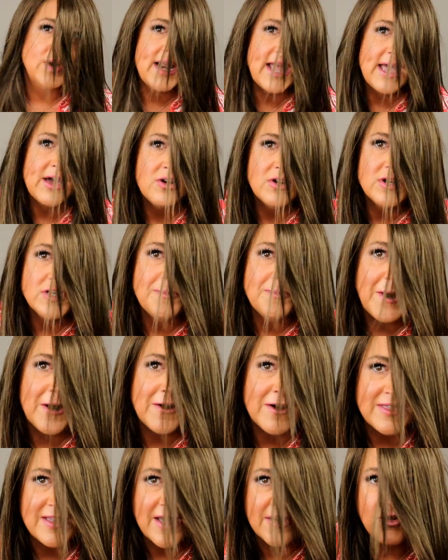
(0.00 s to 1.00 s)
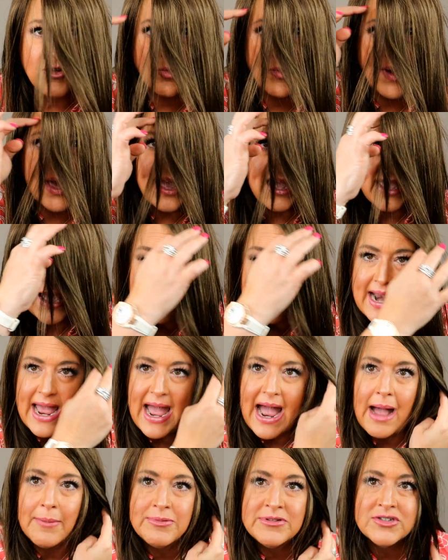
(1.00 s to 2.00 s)
when I go to part it the other way, it
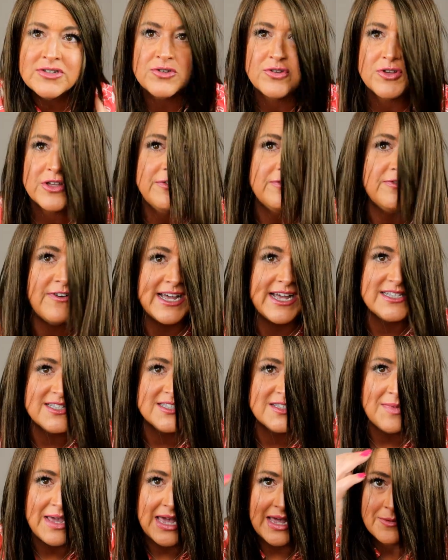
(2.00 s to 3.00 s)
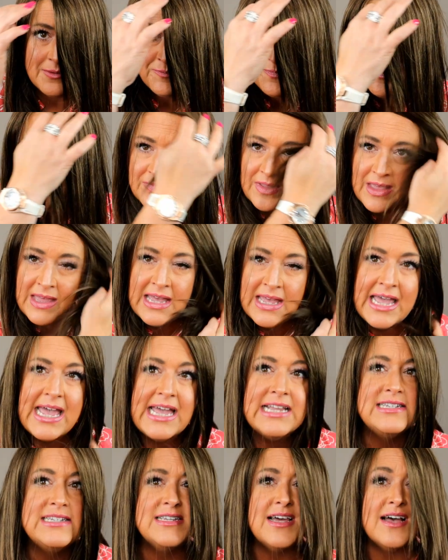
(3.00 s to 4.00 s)
absolutely fights me.
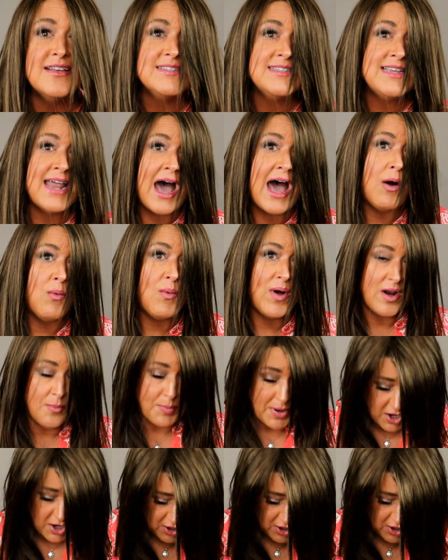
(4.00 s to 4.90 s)
It does not want to